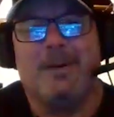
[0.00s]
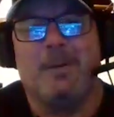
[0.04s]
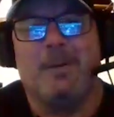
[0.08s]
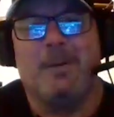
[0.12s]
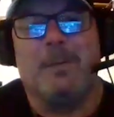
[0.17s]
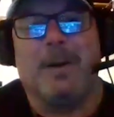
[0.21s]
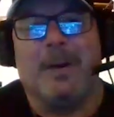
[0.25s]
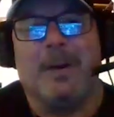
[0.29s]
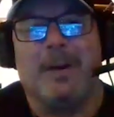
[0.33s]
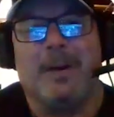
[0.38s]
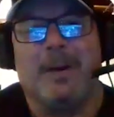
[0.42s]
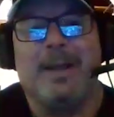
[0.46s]

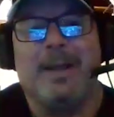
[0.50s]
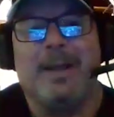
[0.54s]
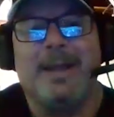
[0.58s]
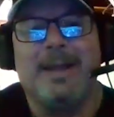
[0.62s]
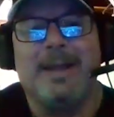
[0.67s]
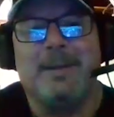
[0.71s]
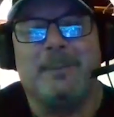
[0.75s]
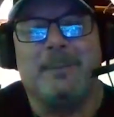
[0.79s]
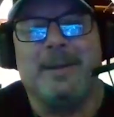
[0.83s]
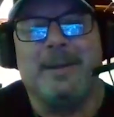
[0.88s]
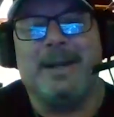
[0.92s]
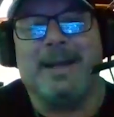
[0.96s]
where
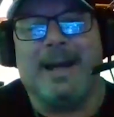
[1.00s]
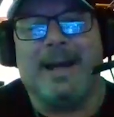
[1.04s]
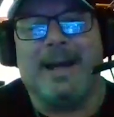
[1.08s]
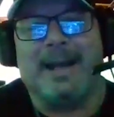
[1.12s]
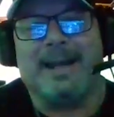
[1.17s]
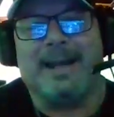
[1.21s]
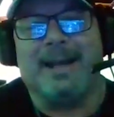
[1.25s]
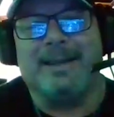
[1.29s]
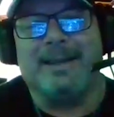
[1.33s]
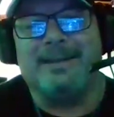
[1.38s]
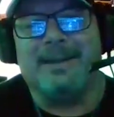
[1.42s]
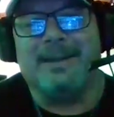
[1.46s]
I
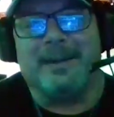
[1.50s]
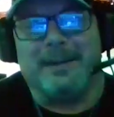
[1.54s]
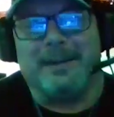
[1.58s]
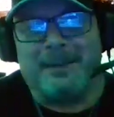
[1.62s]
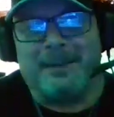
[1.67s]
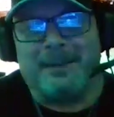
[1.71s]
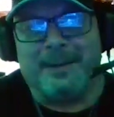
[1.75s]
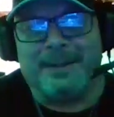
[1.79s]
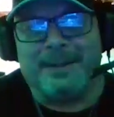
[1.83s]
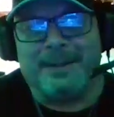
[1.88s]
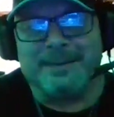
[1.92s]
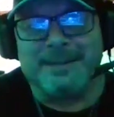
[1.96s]
got to tell
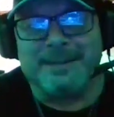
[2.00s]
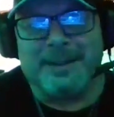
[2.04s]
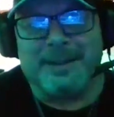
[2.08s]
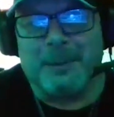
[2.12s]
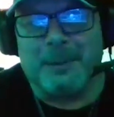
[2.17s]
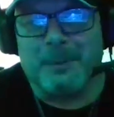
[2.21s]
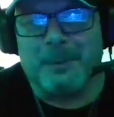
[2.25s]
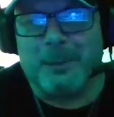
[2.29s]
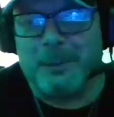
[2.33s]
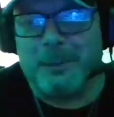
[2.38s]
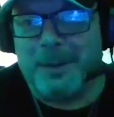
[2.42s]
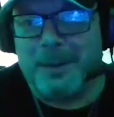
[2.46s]
you this. I
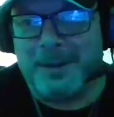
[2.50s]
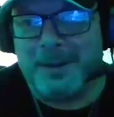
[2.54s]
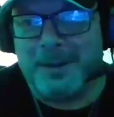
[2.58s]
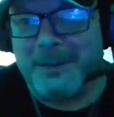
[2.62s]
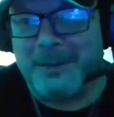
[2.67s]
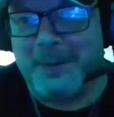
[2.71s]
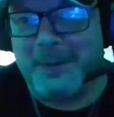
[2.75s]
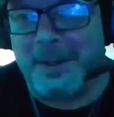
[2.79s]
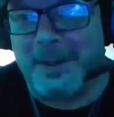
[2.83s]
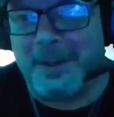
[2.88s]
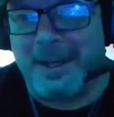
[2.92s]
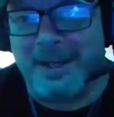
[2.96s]
know we're running
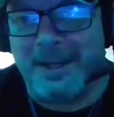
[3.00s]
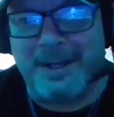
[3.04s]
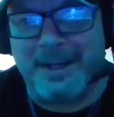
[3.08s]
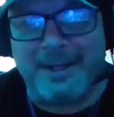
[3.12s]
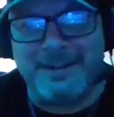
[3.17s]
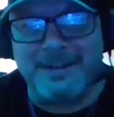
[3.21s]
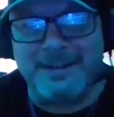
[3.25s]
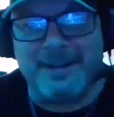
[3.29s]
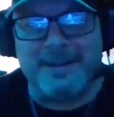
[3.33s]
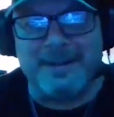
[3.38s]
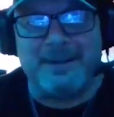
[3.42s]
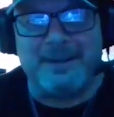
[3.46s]
long. I got to
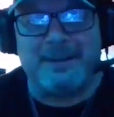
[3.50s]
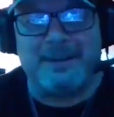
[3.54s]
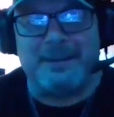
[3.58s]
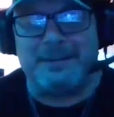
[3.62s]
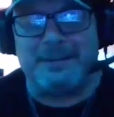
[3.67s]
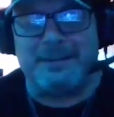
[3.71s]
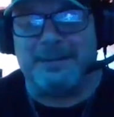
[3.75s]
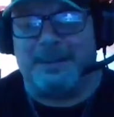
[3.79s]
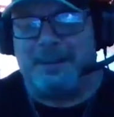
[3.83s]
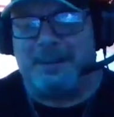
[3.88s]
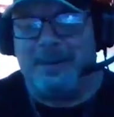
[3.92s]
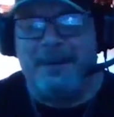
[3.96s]
tell you
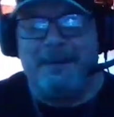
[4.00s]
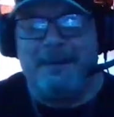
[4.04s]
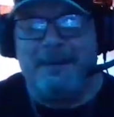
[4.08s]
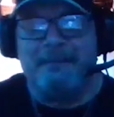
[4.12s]
this. So